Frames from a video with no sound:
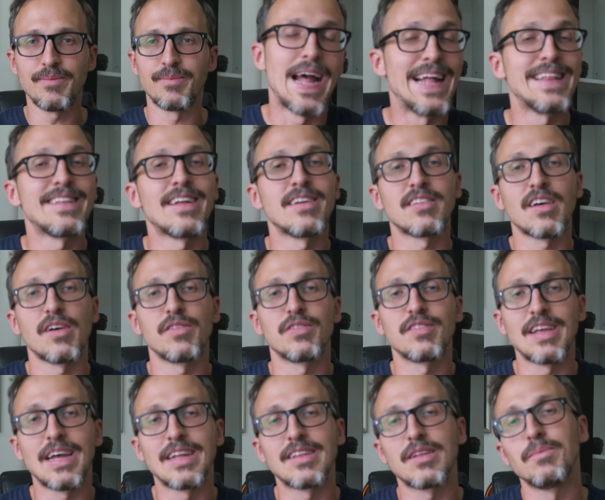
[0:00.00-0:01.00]
And as I've
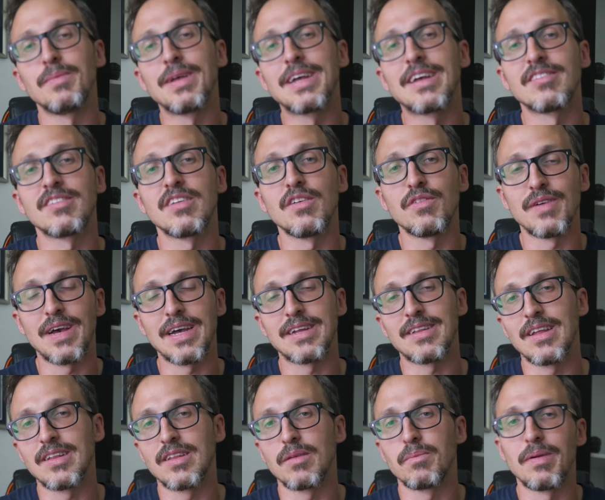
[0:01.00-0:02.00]
said, the biggest effect
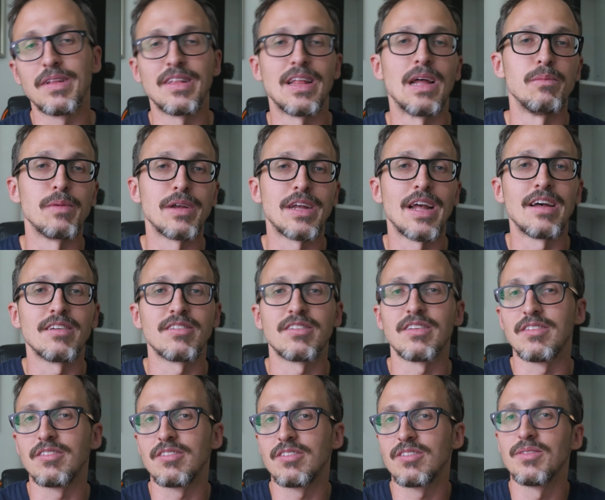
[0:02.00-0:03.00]
that the pandemic has
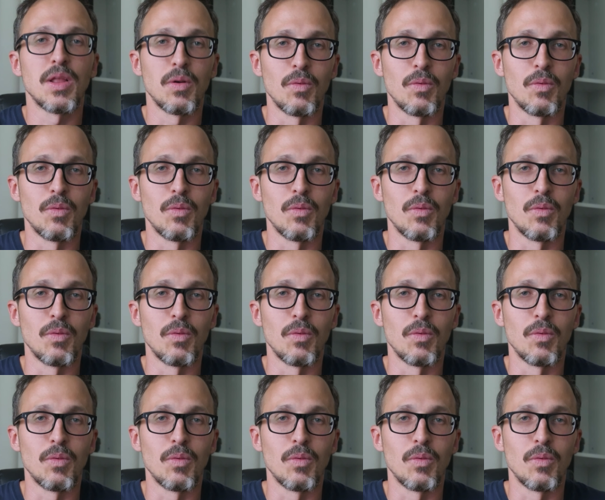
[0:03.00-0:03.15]
is,